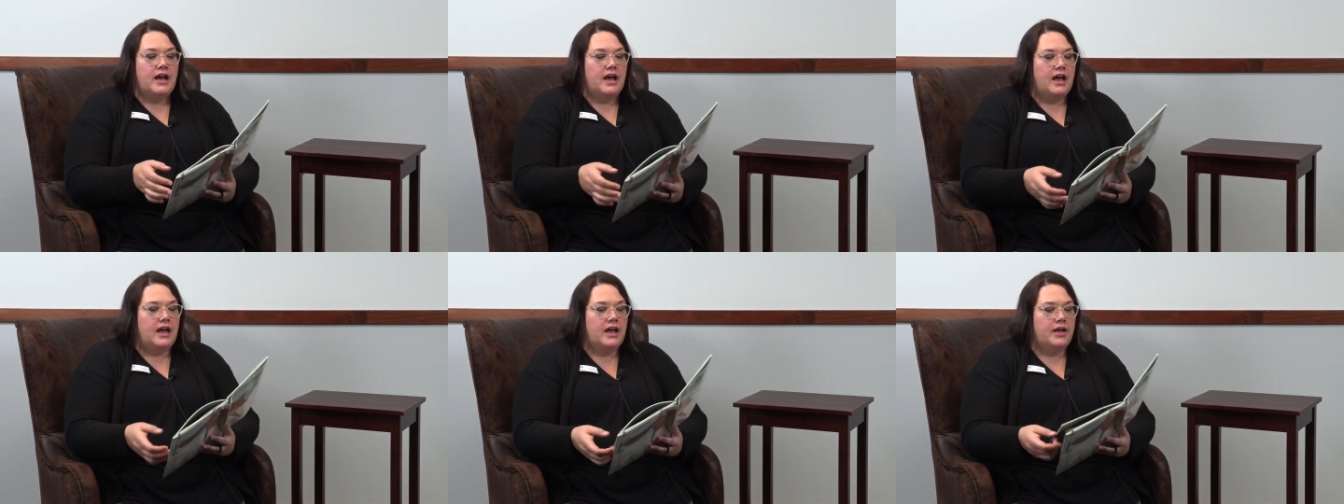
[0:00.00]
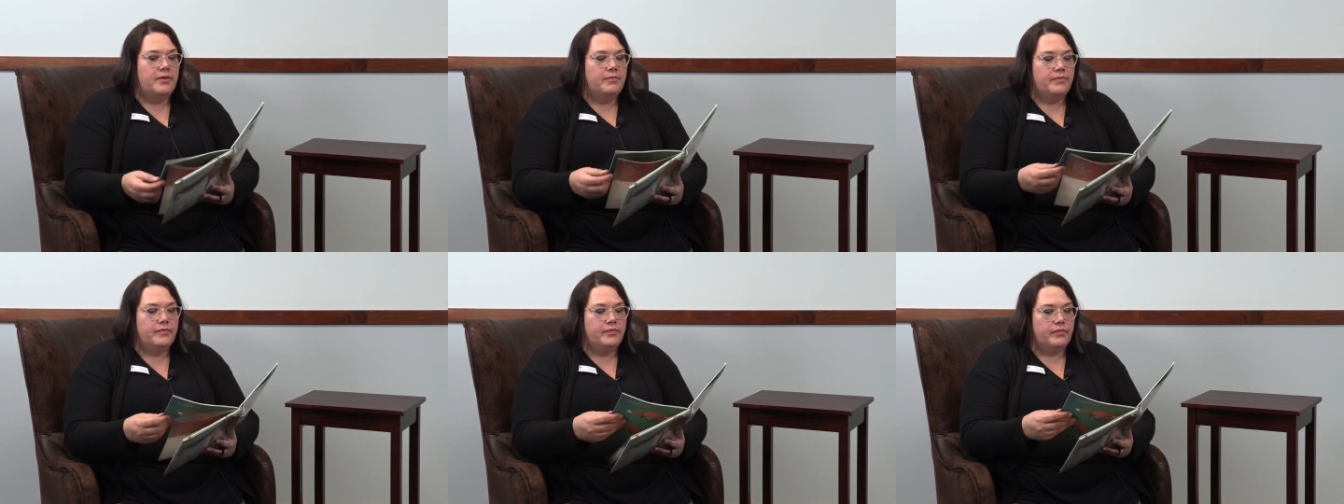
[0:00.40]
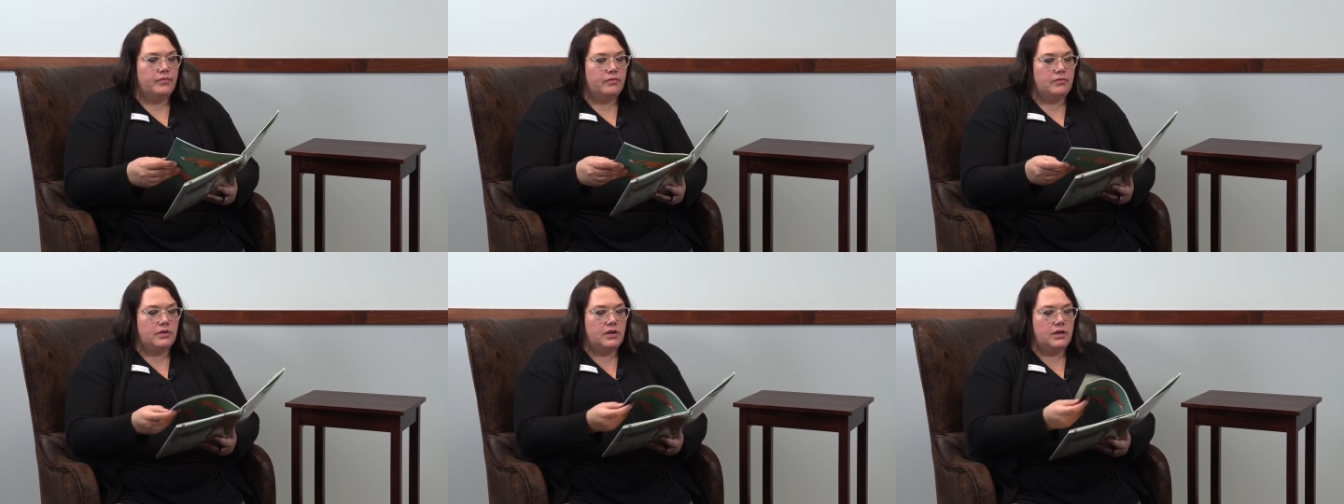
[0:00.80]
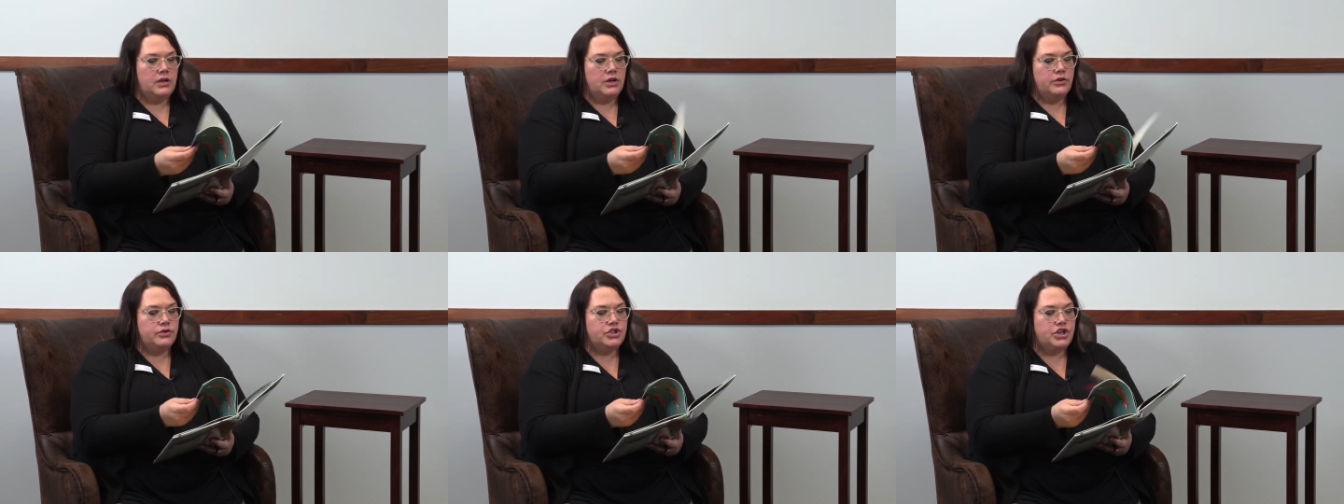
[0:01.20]
You
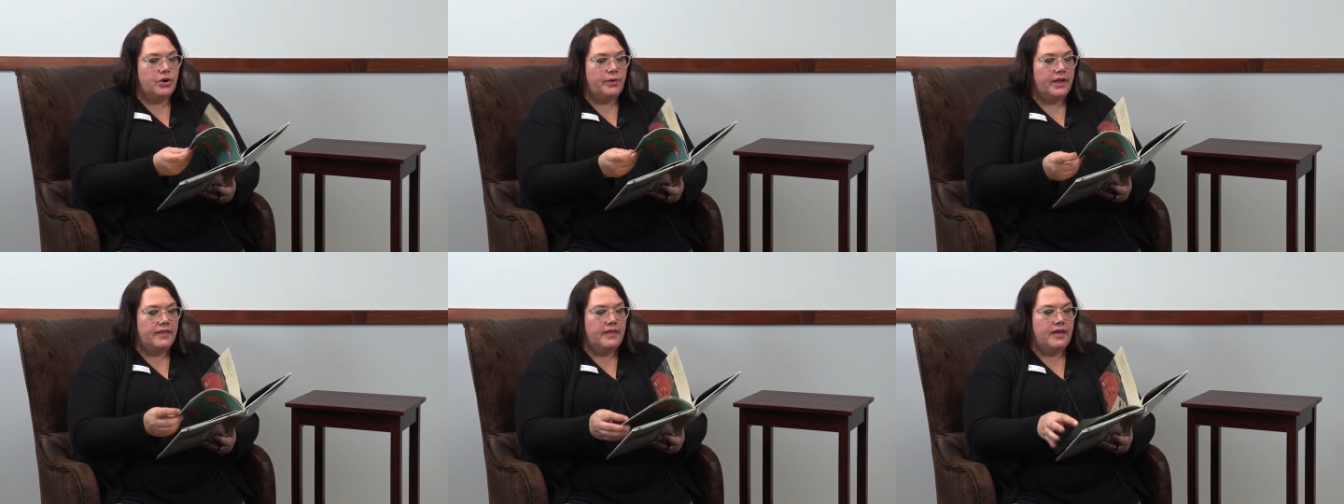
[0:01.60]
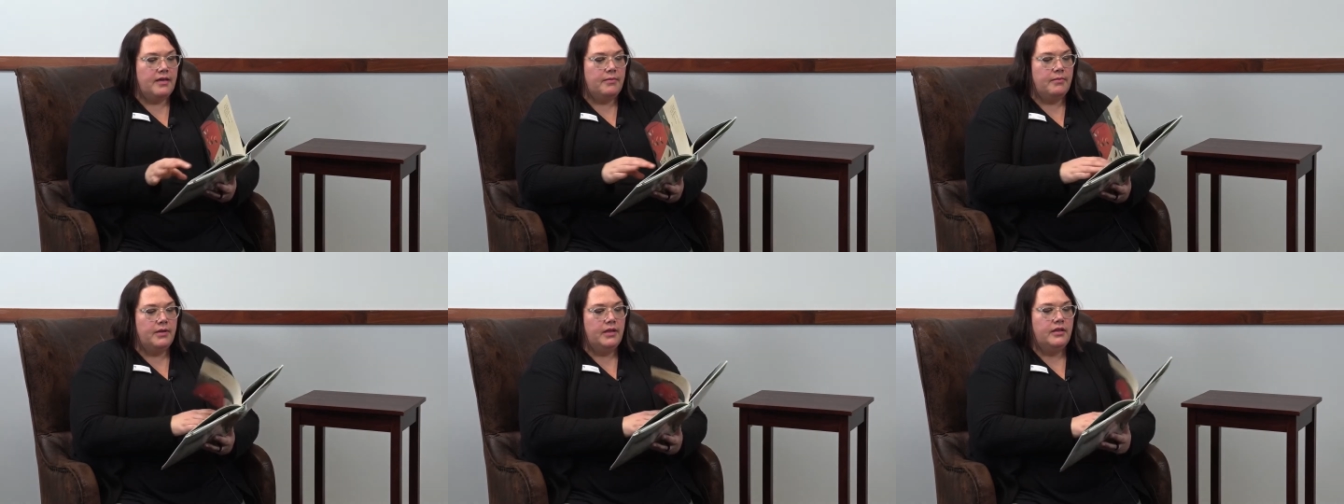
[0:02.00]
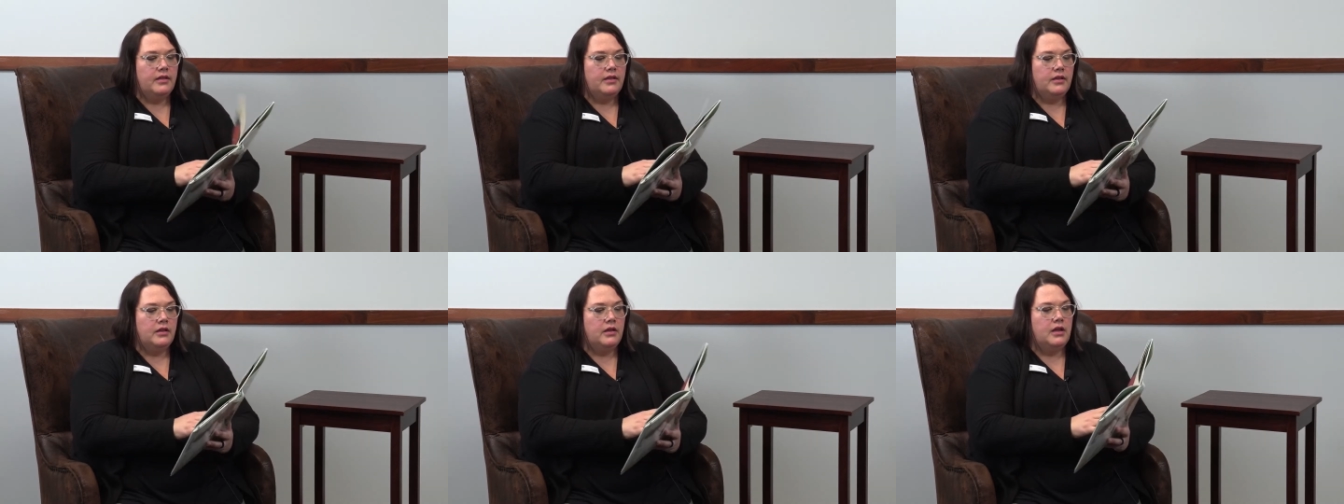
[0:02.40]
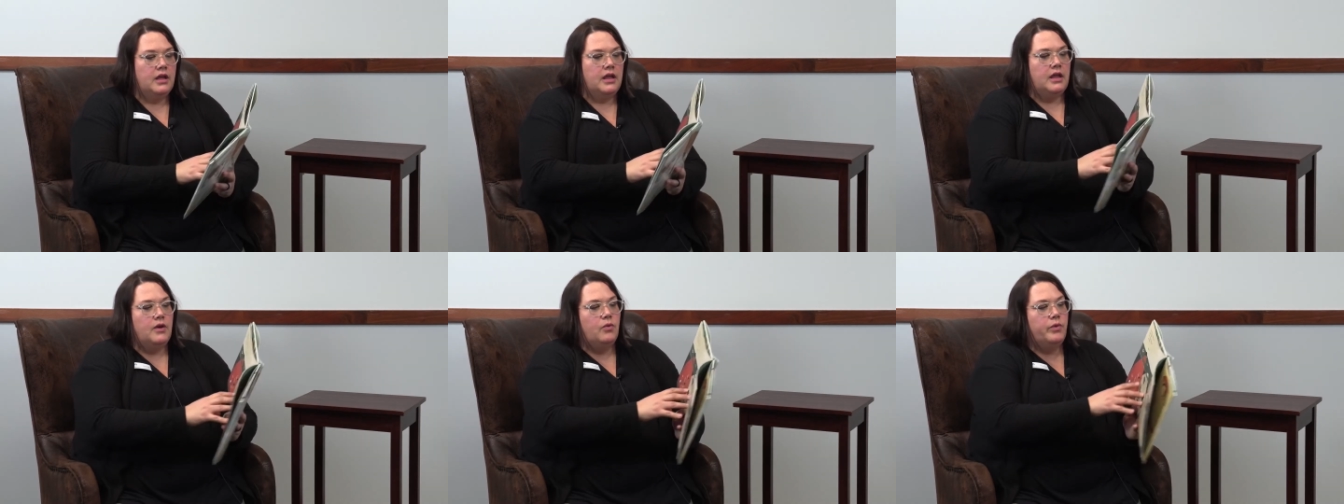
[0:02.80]
know, showing them
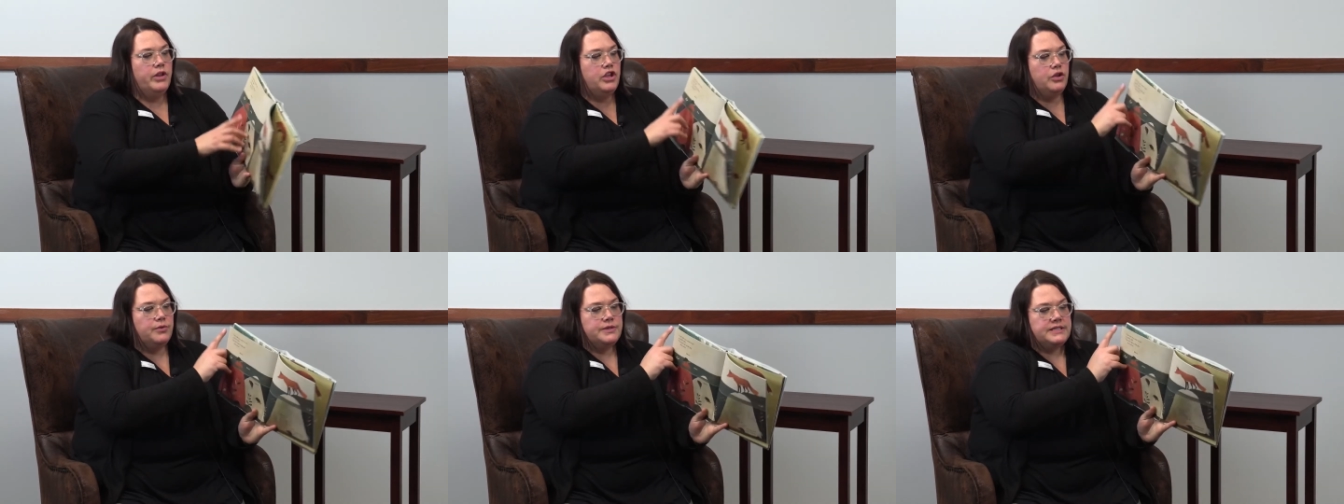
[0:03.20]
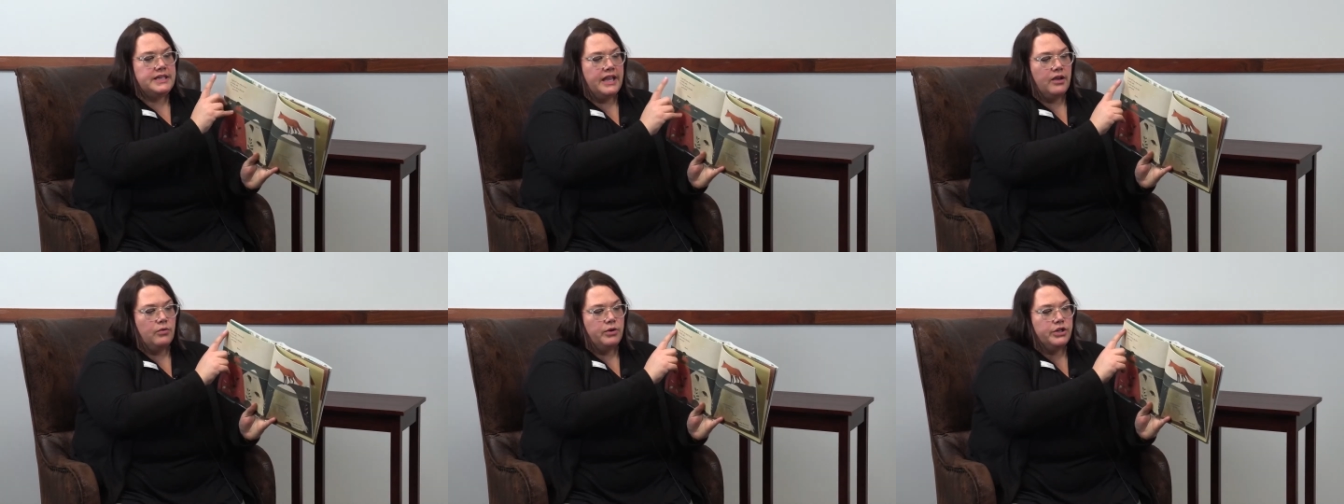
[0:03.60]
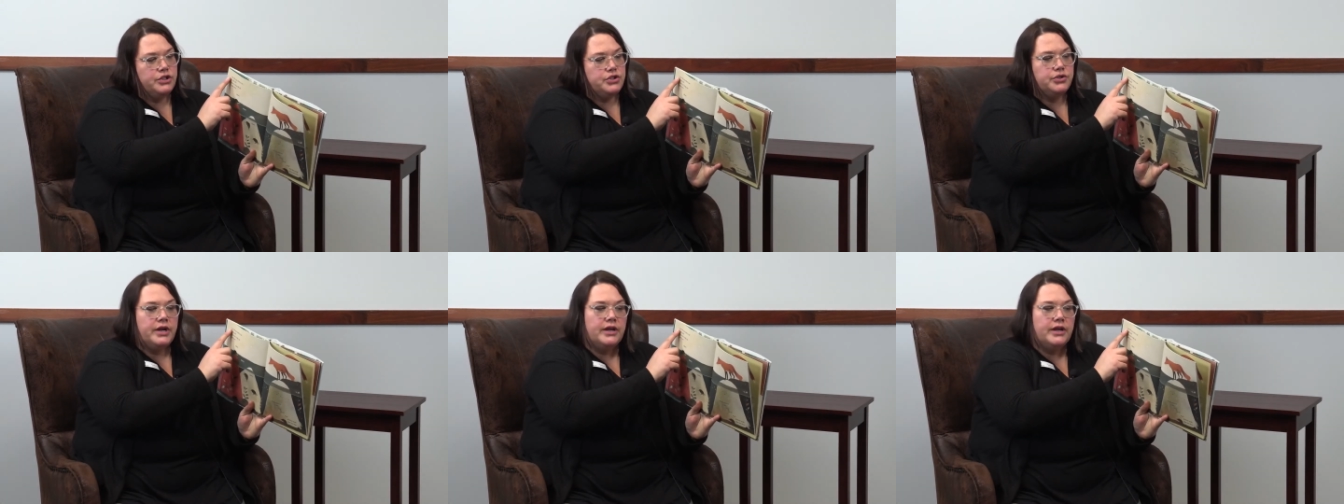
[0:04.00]
when you say a word,